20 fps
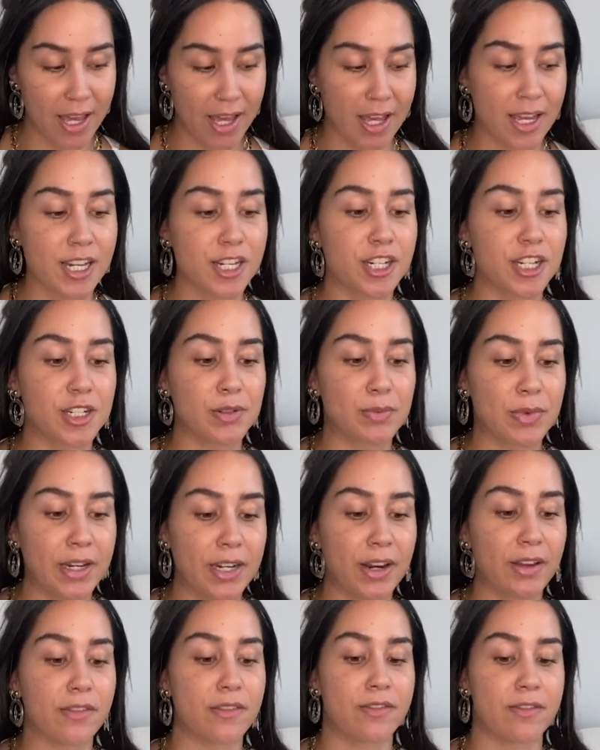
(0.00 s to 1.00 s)
It's just been
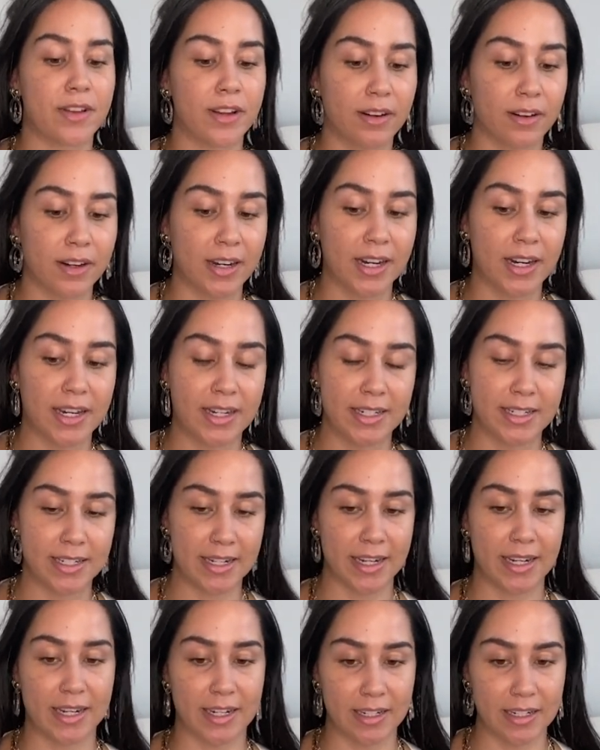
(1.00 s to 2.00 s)
a very
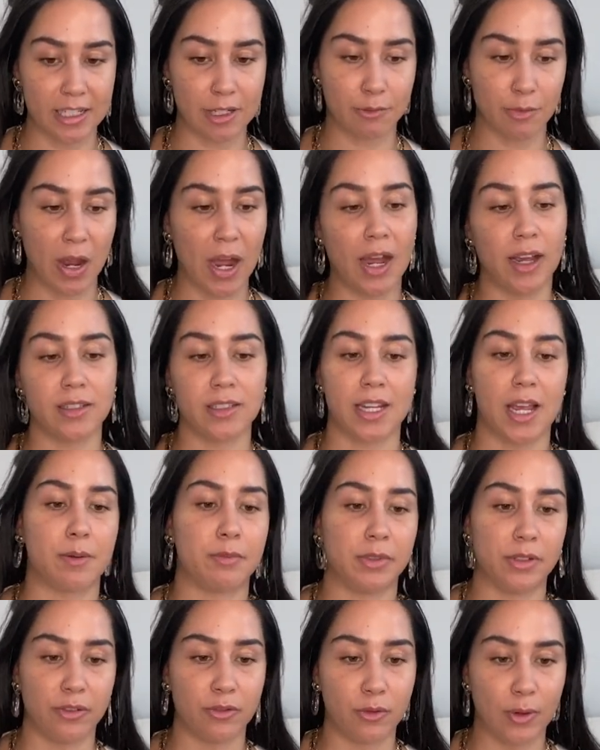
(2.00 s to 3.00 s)
intense past
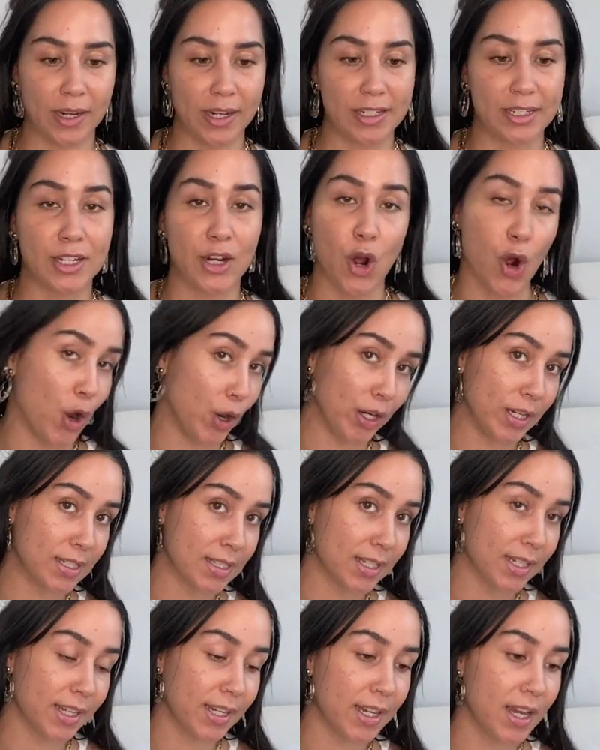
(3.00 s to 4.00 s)
couple of weeks. And
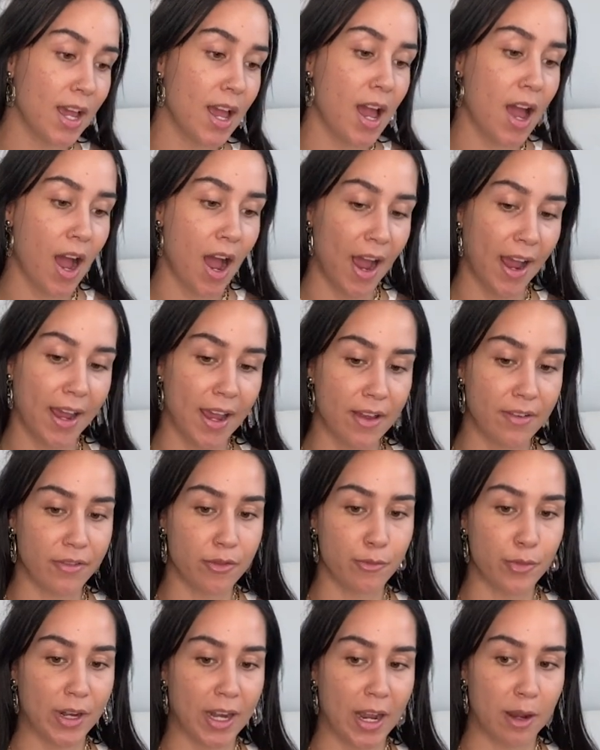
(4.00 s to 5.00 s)
honestly, I haven't
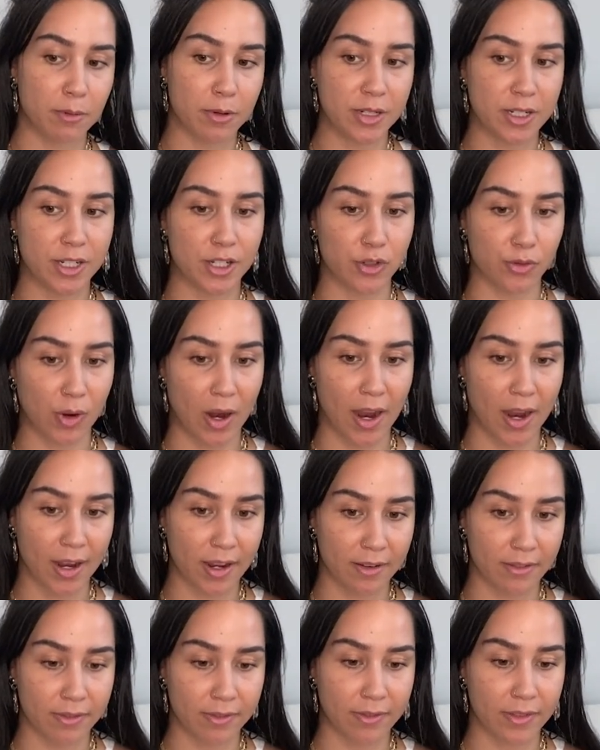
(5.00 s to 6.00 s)
been able to
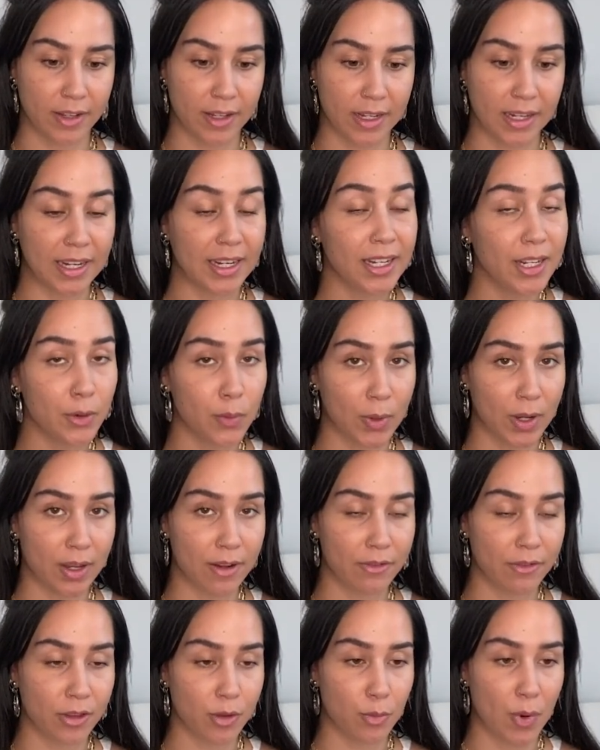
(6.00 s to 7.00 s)
drive anywhere
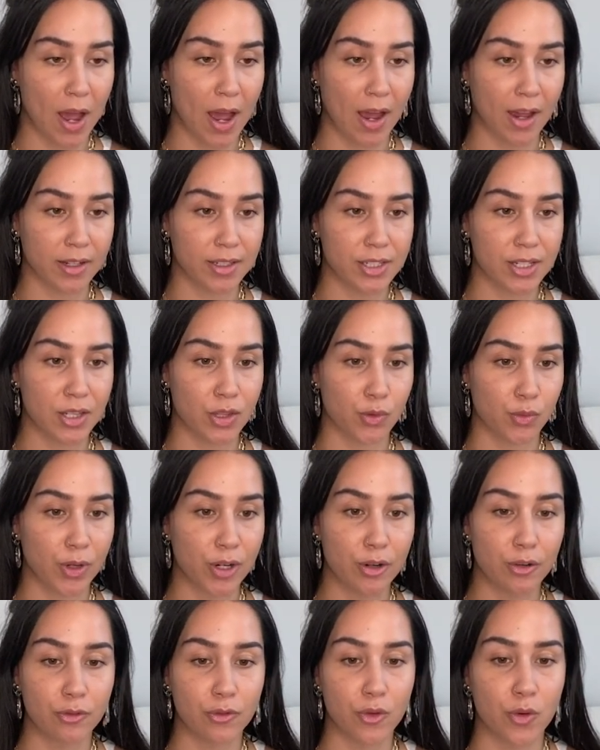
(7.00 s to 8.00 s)
for the past 3
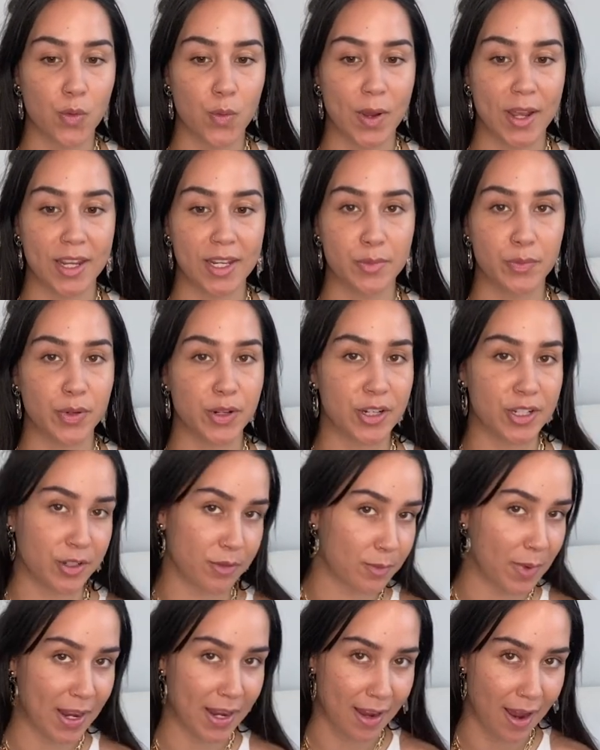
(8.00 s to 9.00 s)
or 4 weeks because of
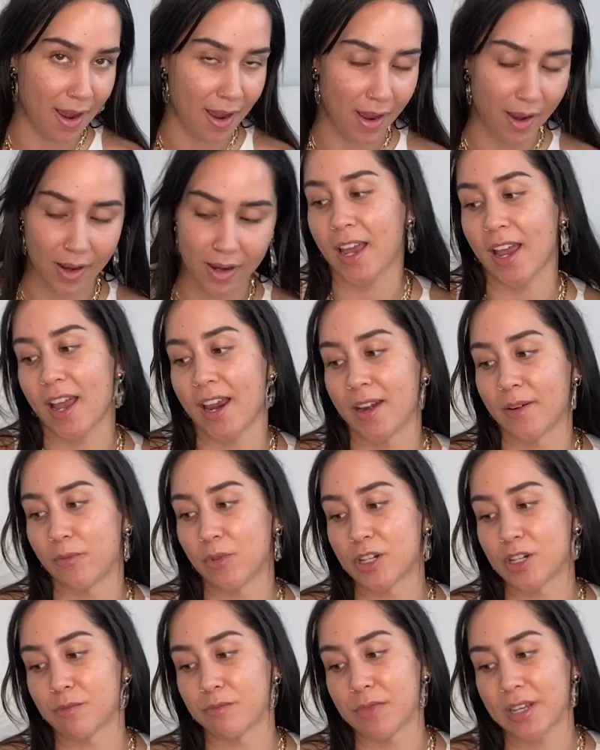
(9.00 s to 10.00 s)
my car, and
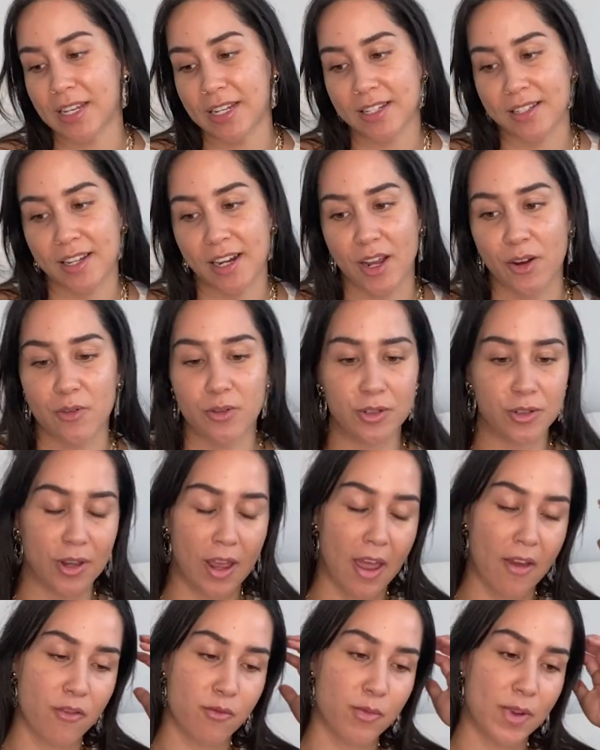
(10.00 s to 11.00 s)
which means that I also
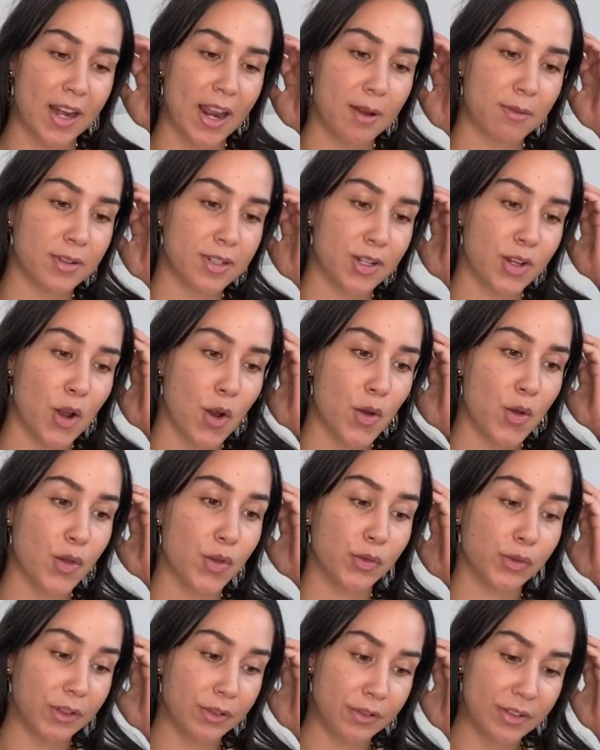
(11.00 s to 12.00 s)
haven't been able to go
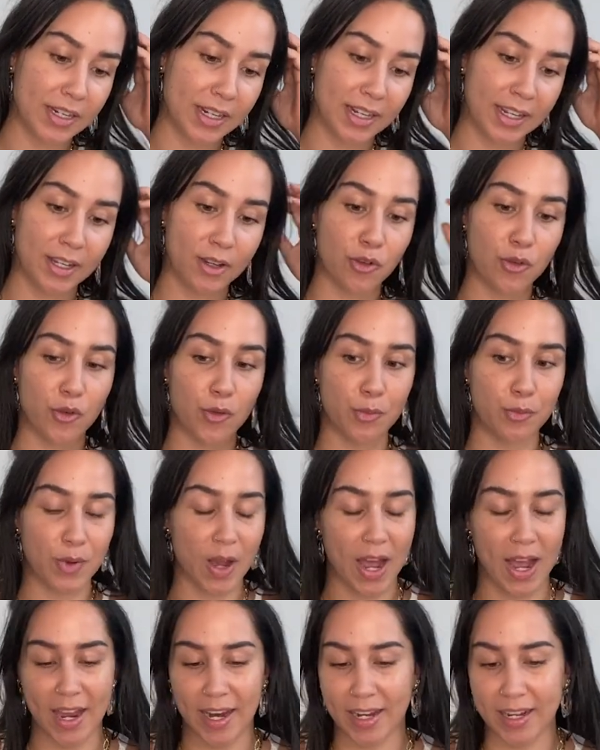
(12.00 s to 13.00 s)
thrifting or
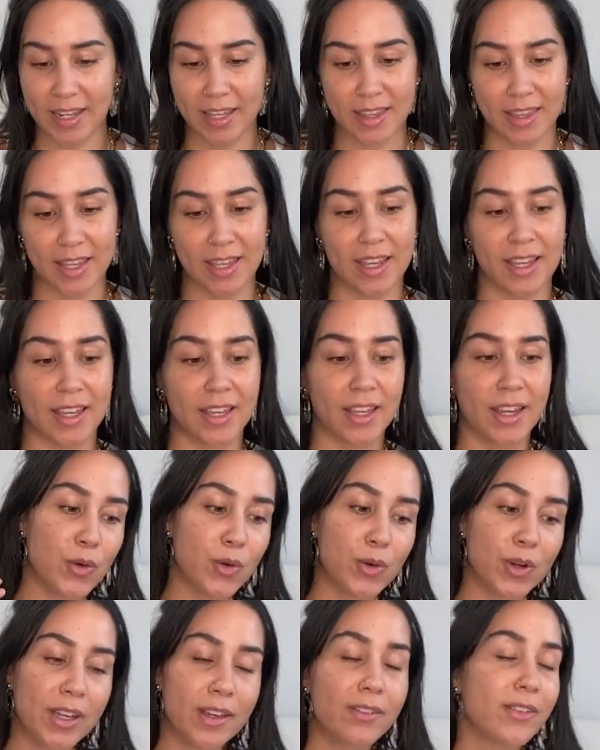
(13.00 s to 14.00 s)
buy anything or
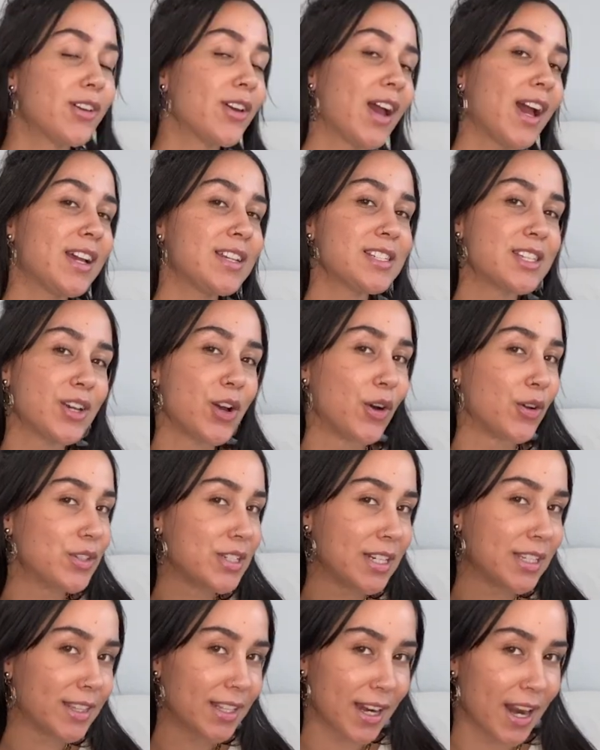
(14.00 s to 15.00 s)
give you guys the
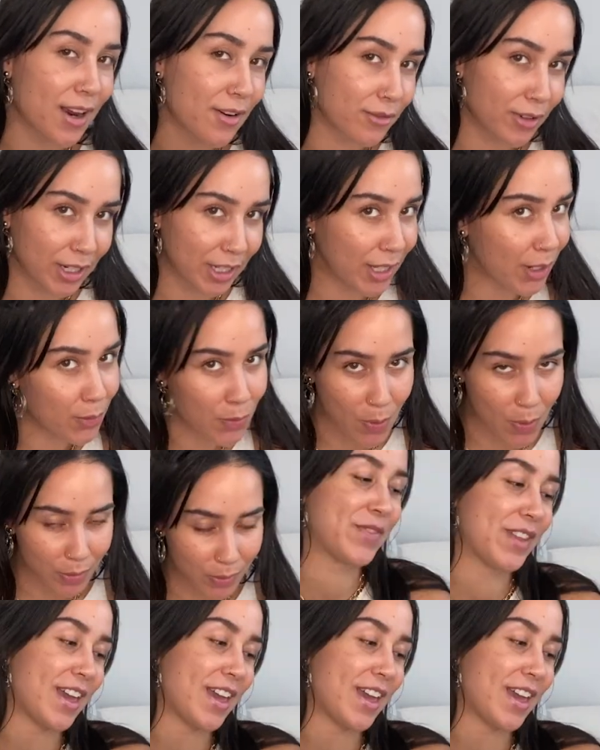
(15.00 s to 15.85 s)
content that I really want.